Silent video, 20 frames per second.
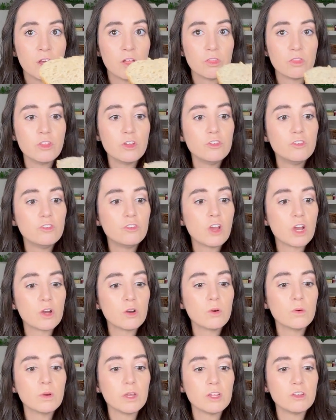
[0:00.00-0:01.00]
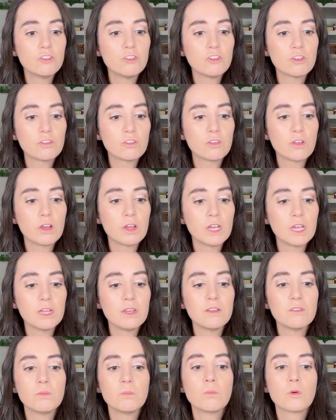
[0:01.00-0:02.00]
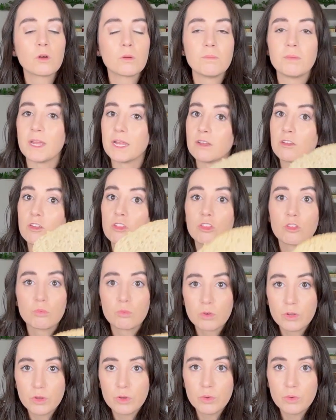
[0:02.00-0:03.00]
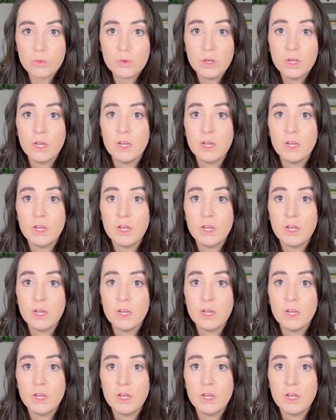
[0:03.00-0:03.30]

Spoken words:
The dough is just, it is more baked through.